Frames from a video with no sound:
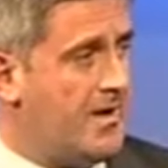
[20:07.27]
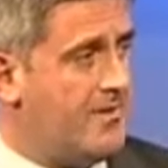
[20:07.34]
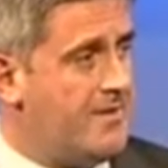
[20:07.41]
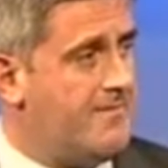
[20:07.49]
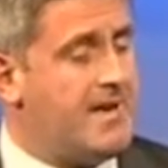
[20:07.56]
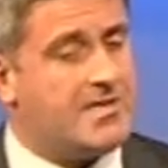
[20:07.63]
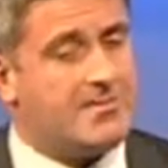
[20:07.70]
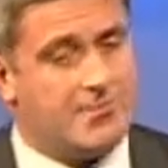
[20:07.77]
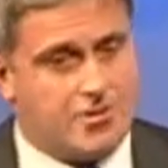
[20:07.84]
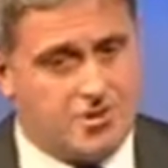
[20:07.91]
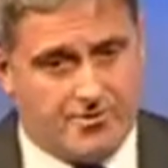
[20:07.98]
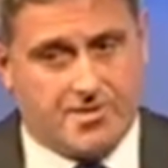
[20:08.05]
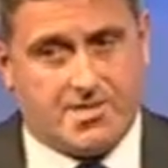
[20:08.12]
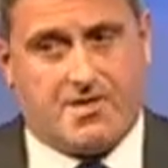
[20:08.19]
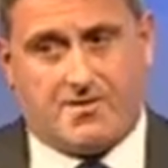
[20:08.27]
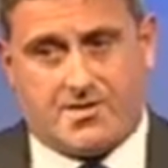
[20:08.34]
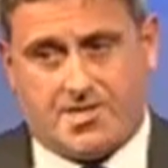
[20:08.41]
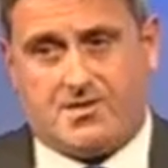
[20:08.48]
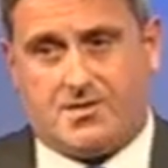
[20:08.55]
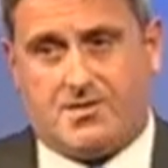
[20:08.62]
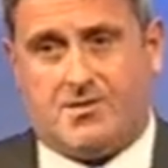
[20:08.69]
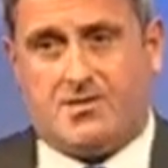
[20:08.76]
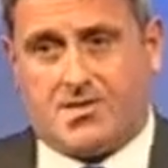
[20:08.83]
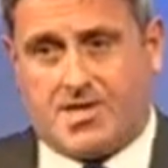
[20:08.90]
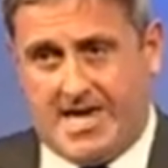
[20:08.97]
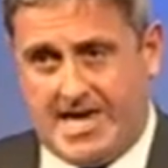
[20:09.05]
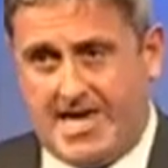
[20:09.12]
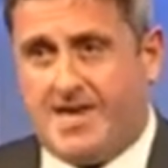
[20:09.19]
I think the vast majority of
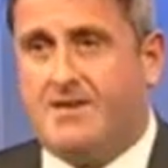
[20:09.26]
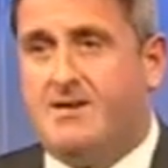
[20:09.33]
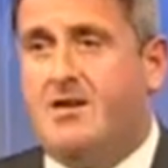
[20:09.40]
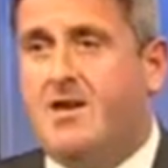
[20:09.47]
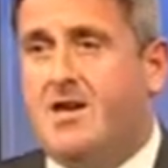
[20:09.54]
citizens care.